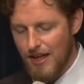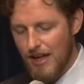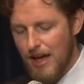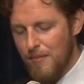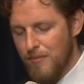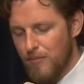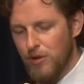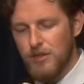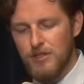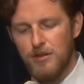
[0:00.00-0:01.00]
Um, we're
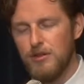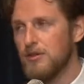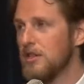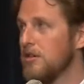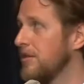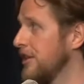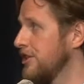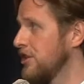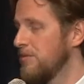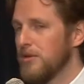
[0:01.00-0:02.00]
going to start using our
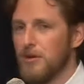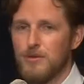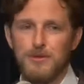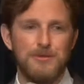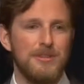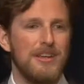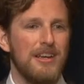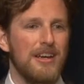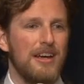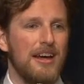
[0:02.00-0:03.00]
relationships with hosts
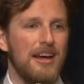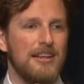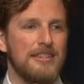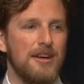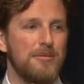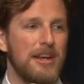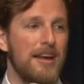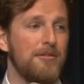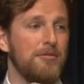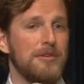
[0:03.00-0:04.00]
uh, to help get
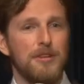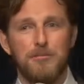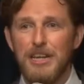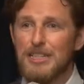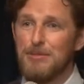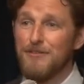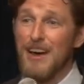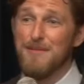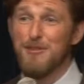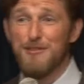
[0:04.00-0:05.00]
everyone on P H P
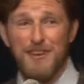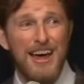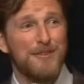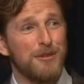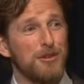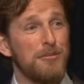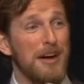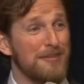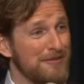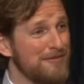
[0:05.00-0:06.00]
five point five or above.